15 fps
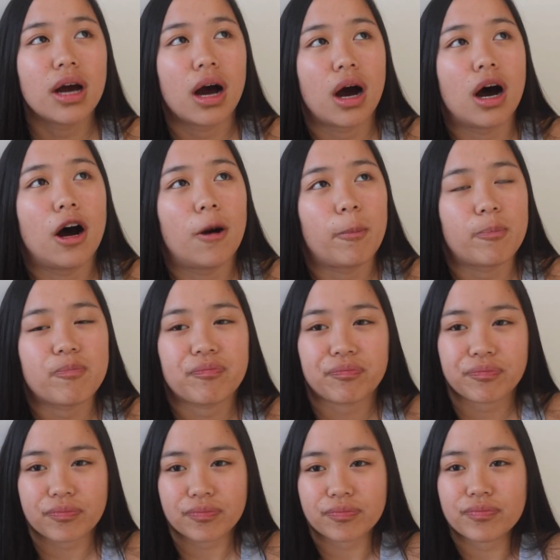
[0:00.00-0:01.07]

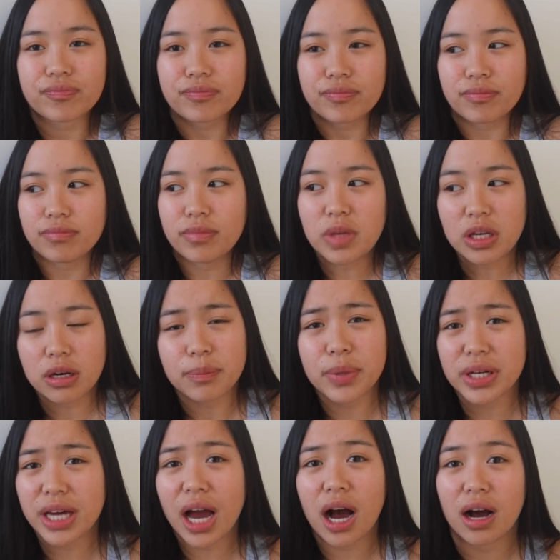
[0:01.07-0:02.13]

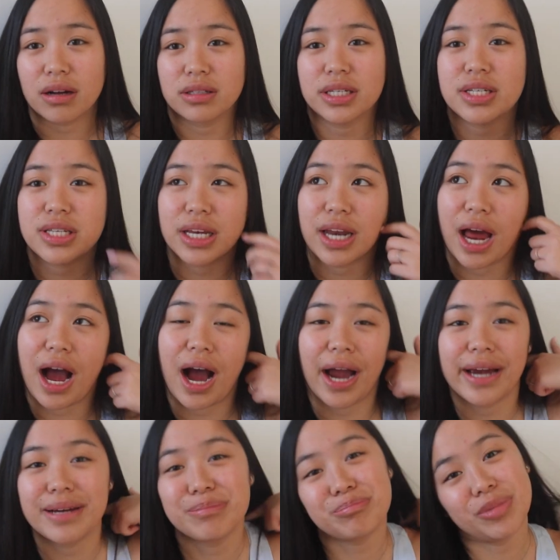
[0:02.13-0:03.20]
But yeah, listen,
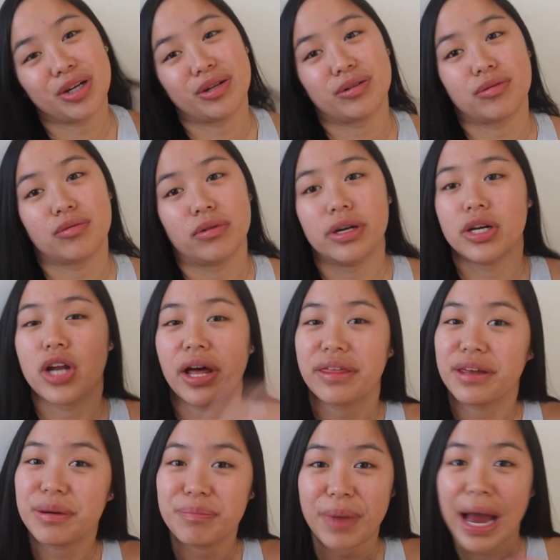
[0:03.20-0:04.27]
I'm
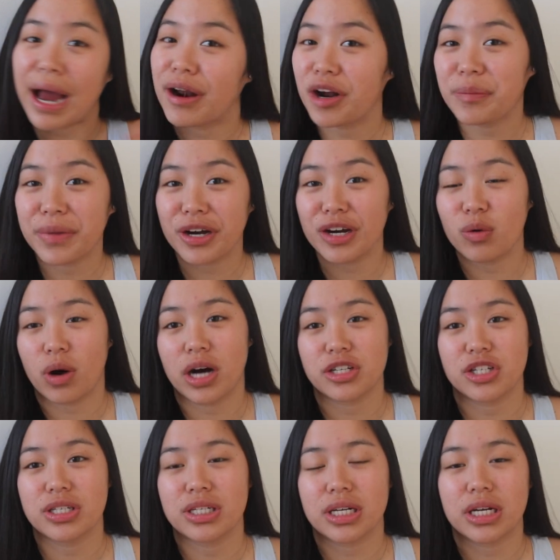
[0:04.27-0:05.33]
nothing bad on Mary
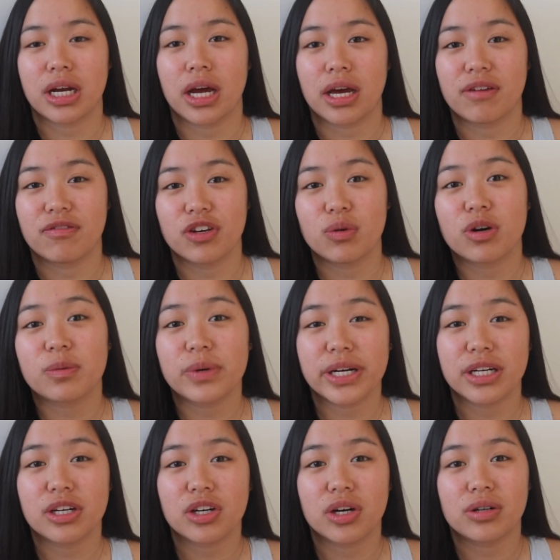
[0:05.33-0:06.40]
Washington. If you are
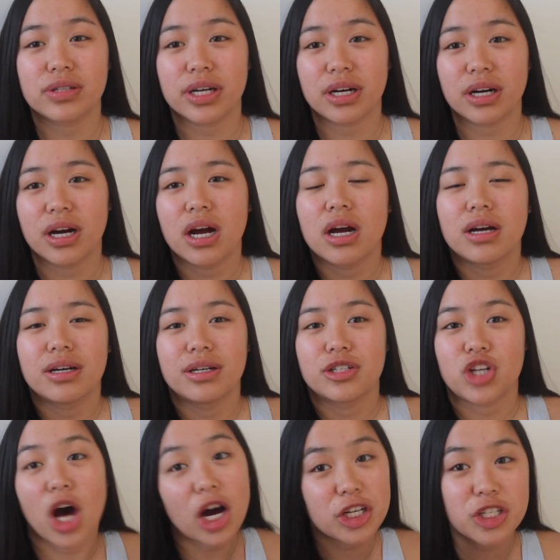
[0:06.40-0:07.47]
planning to go there,
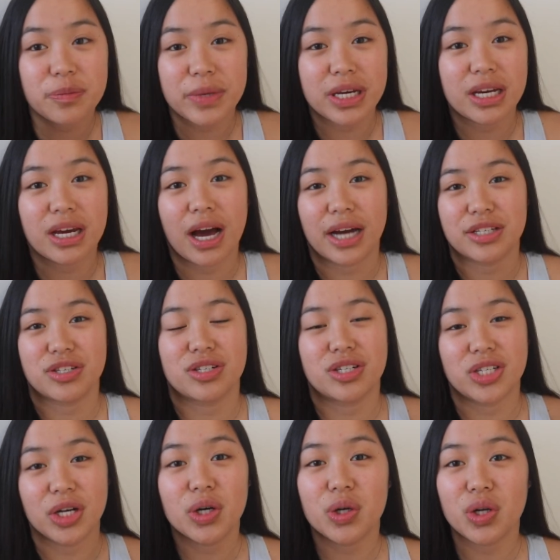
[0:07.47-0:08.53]
talk to me. I
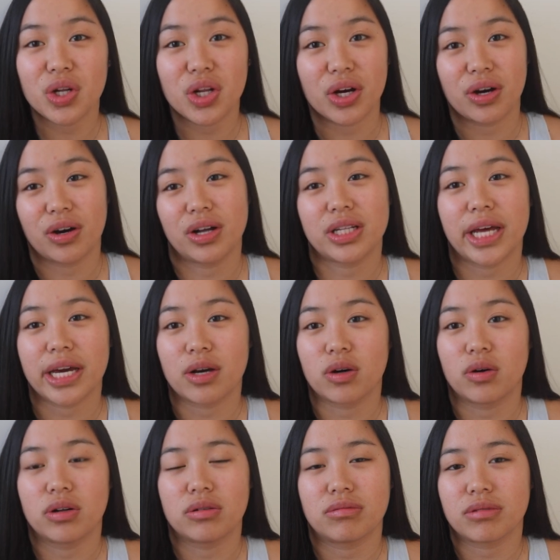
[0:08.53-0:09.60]
still, like,
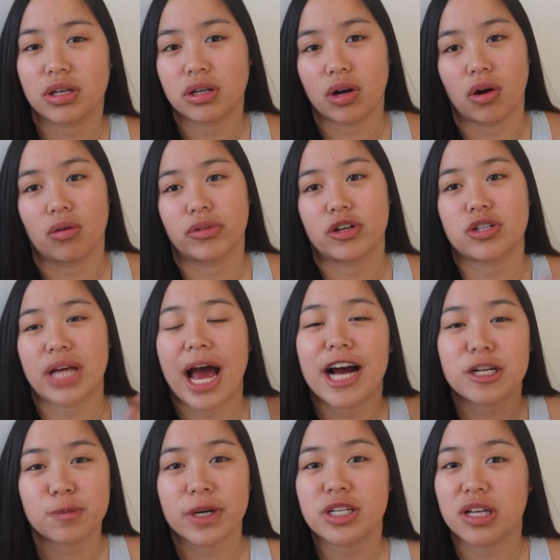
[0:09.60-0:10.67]
you know, there's
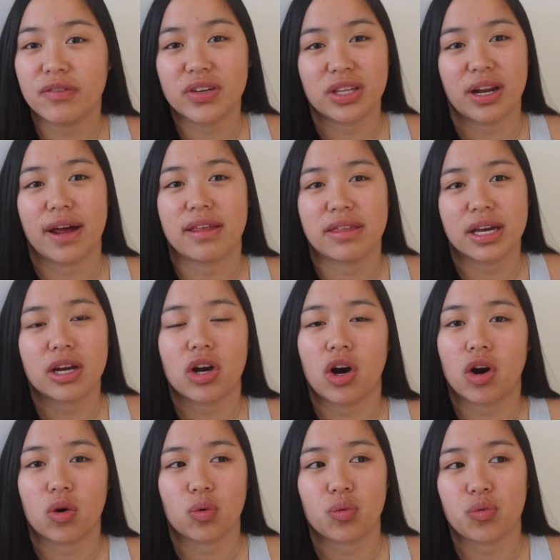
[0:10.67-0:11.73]
aspects of it that I think
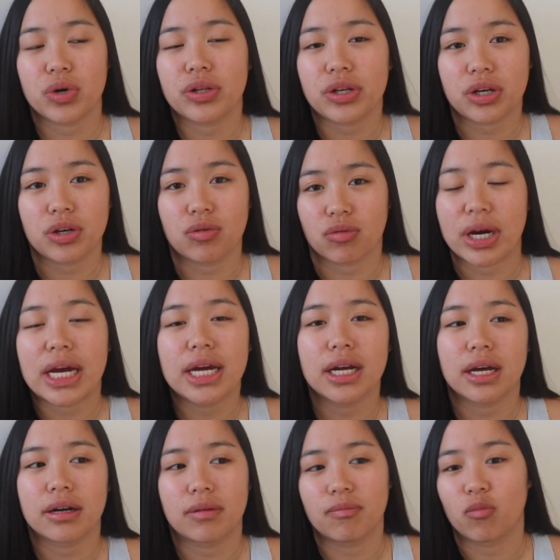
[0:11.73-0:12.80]
are really great
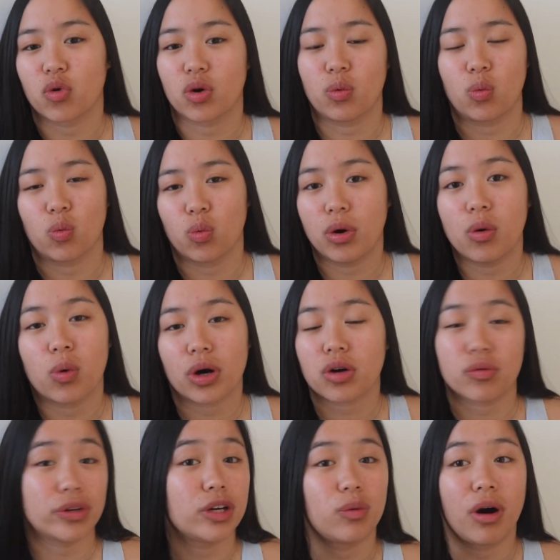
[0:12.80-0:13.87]
and will
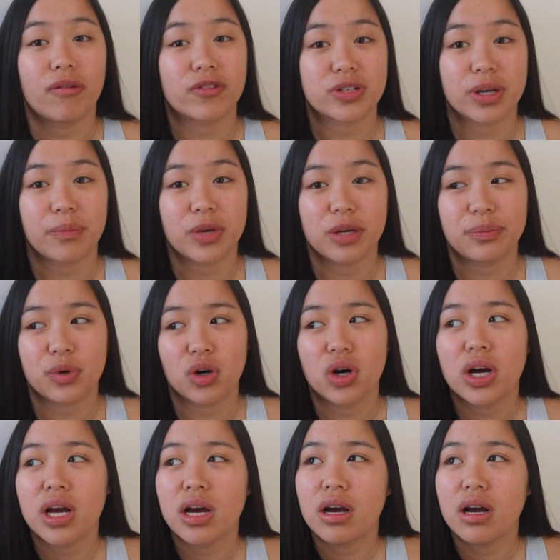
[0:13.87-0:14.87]
work really well for some people.